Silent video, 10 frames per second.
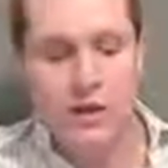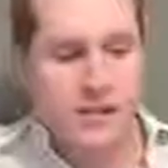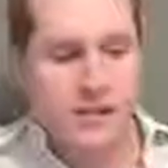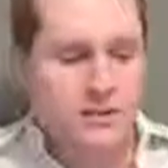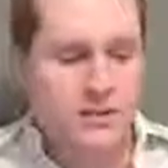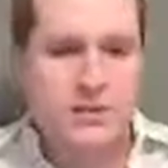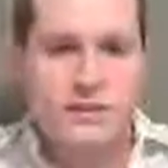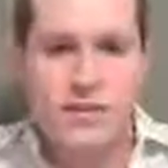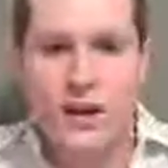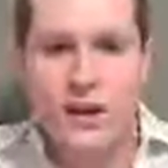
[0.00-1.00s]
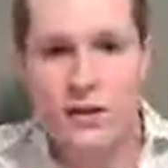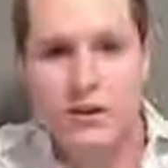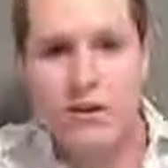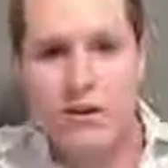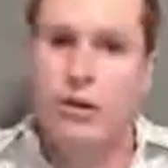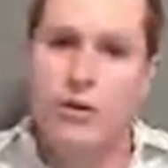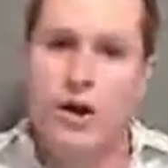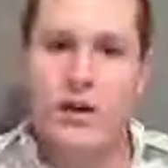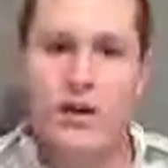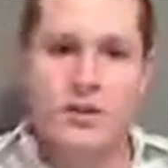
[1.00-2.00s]
It's absolutely insane. You want to know
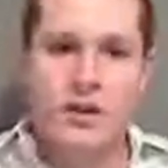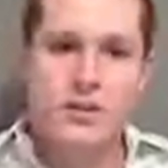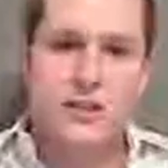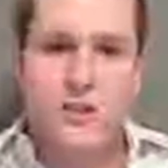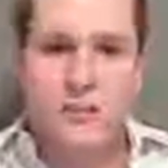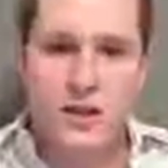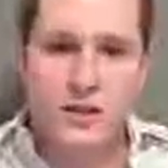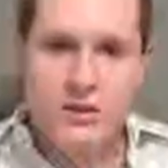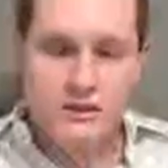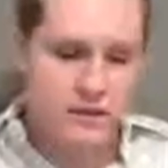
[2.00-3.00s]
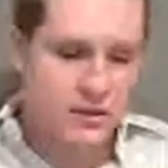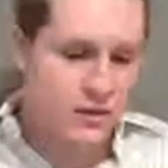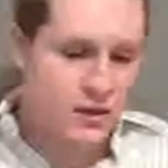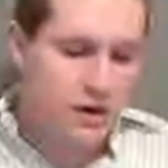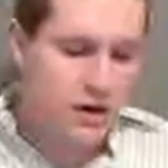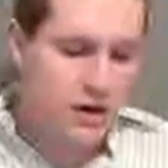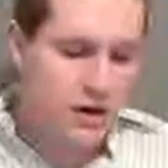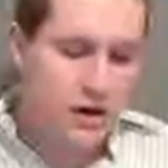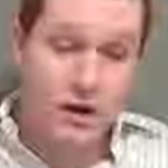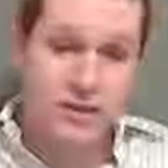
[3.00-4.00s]
why our educational
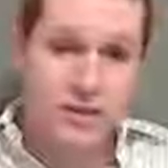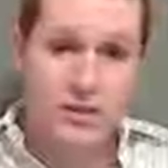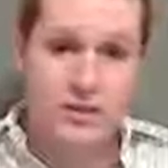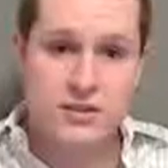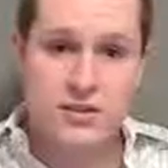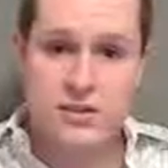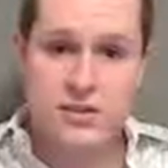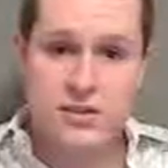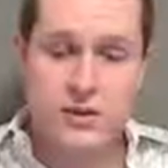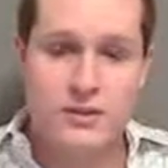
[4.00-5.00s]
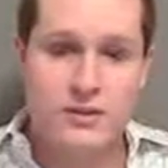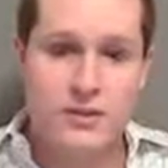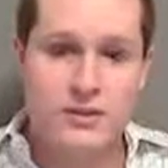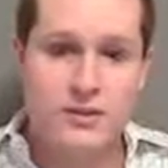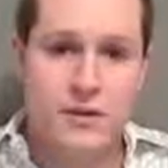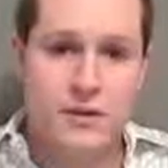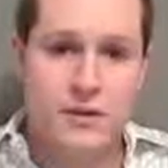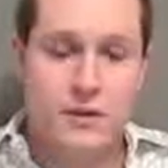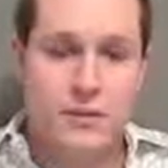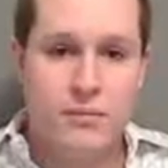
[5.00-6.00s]
our educational system's so expensive
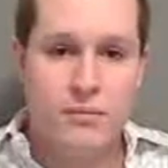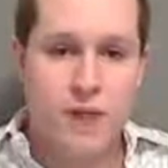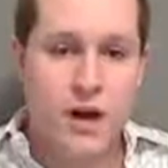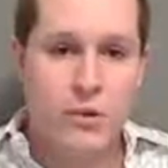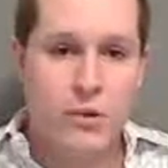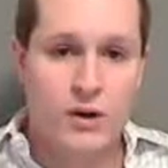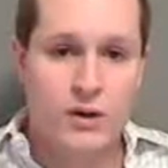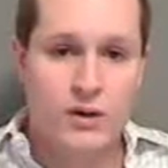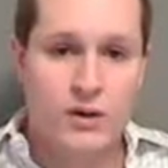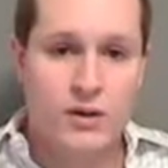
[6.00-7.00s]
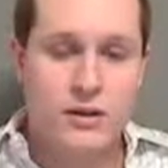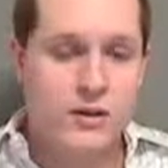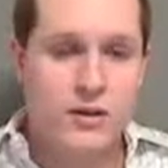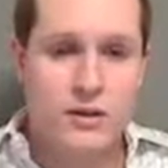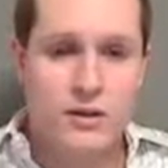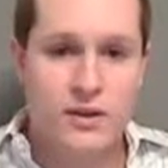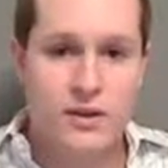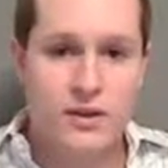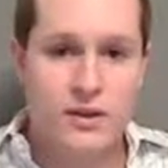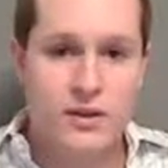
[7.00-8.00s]
and not working? Because it's going to
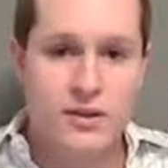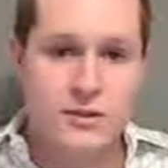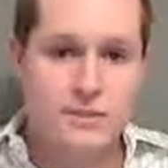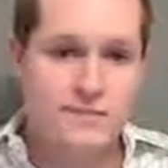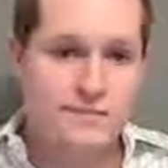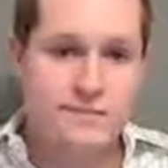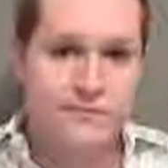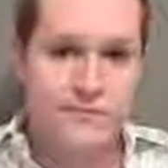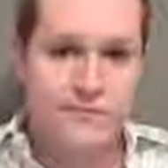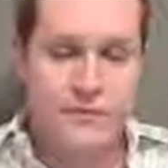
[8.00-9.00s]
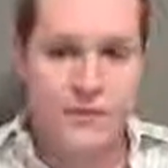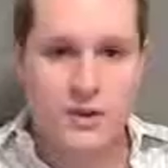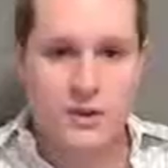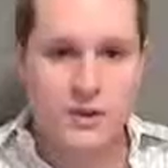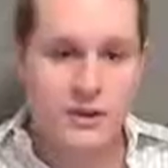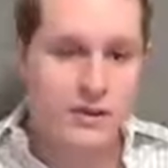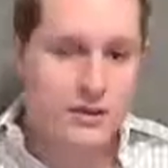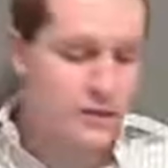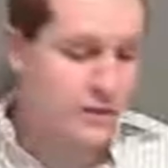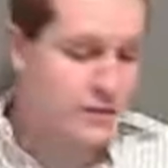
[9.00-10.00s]
the teachers.
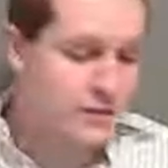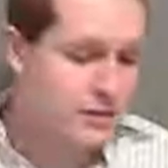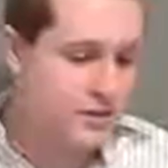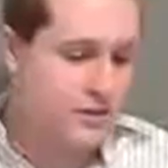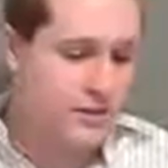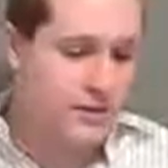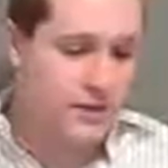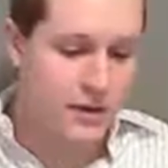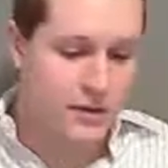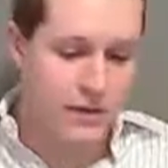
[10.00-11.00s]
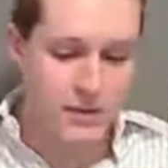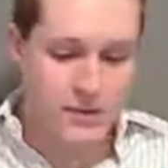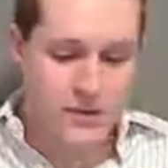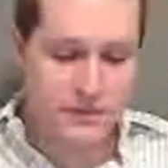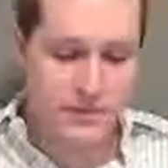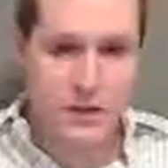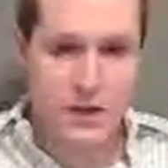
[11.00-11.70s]
They get to just do whatever they want with it.